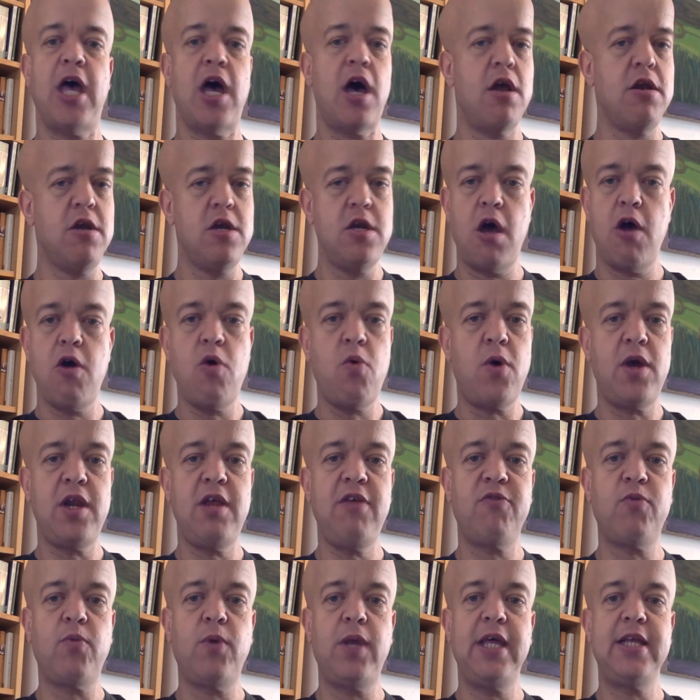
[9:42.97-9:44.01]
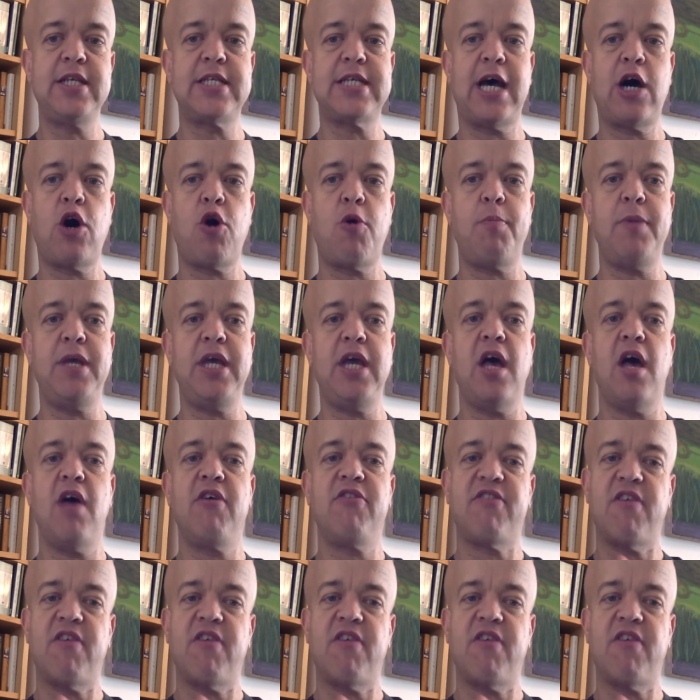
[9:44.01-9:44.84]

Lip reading: and no one is willing to help me.